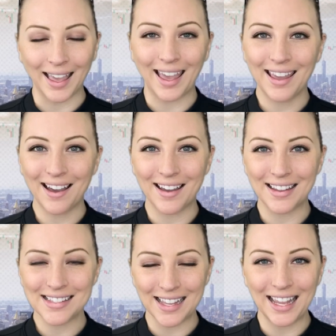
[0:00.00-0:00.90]
Hey
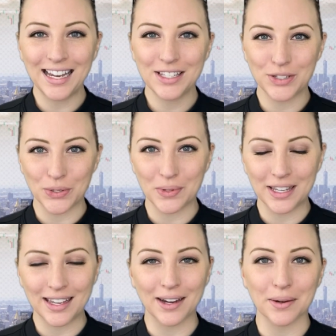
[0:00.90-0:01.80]
guys, it is
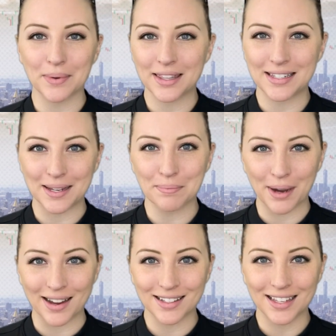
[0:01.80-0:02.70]
Julie here with Tip
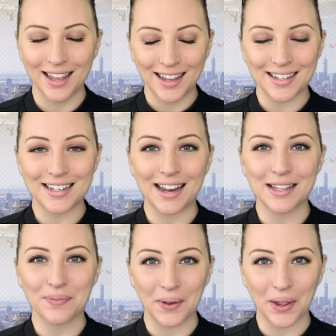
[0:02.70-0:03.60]
Ranks. In
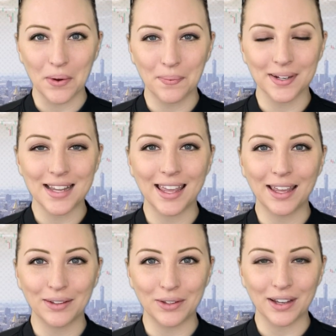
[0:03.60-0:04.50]
today's video, we're
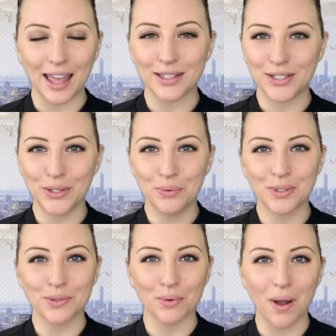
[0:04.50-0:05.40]
taking a look at two
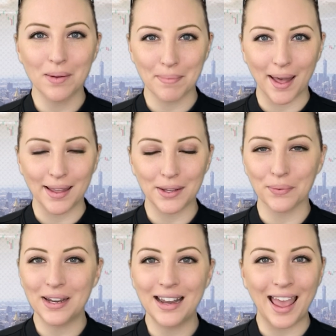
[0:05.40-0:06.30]
strong buy
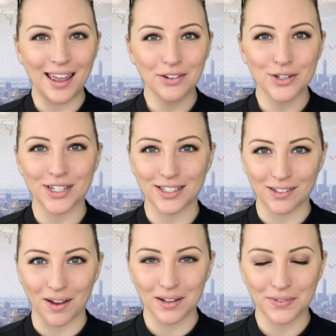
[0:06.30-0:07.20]
green energy
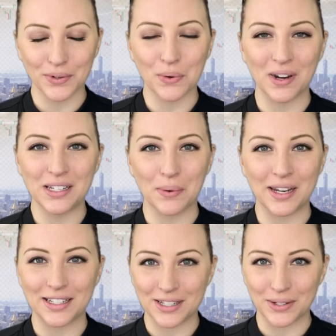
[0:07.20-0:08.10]
stocks for
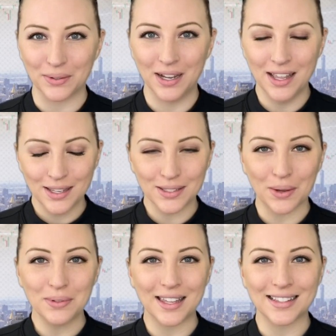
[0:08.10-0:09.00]
2022.
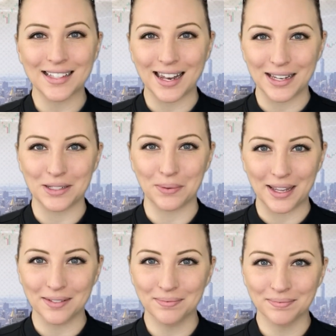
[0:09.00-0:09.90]
So let's get into it.